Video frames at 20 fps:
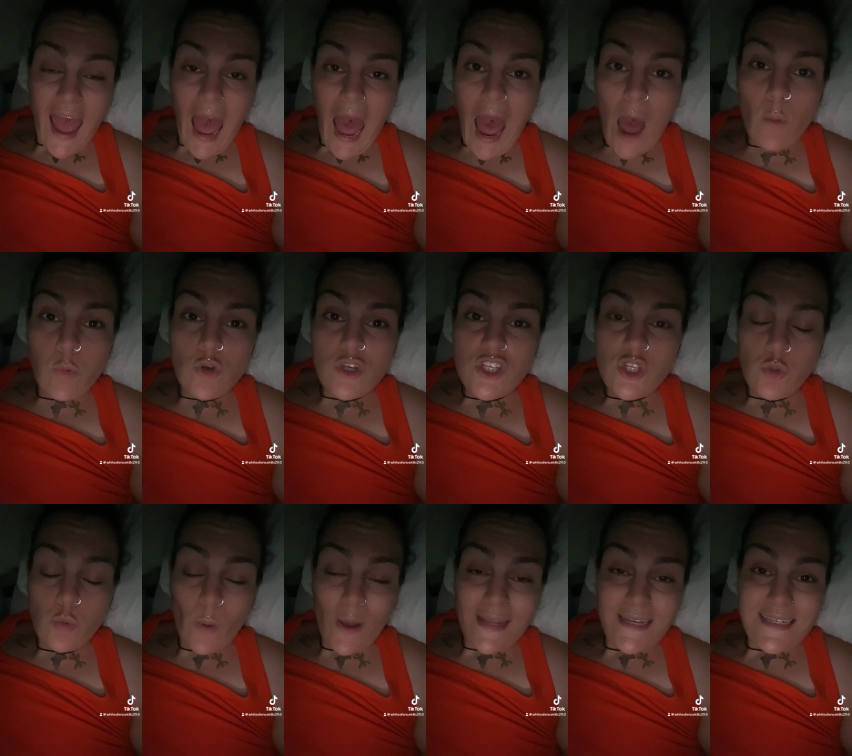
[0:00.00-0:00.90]
I will
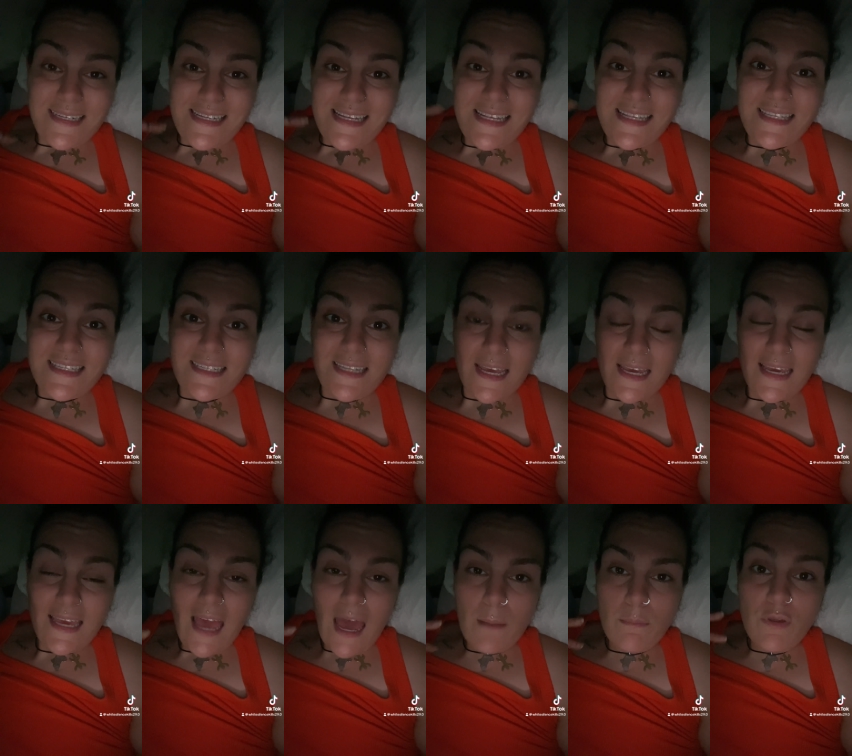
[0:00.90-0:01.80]
sweat,
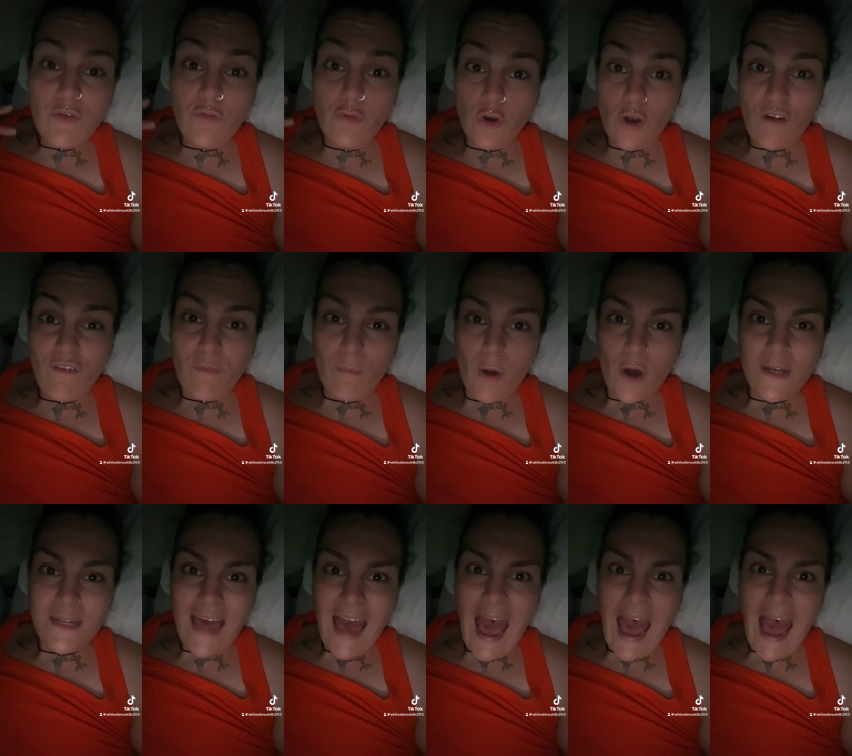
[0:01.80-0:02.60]
stink, and be full of mud.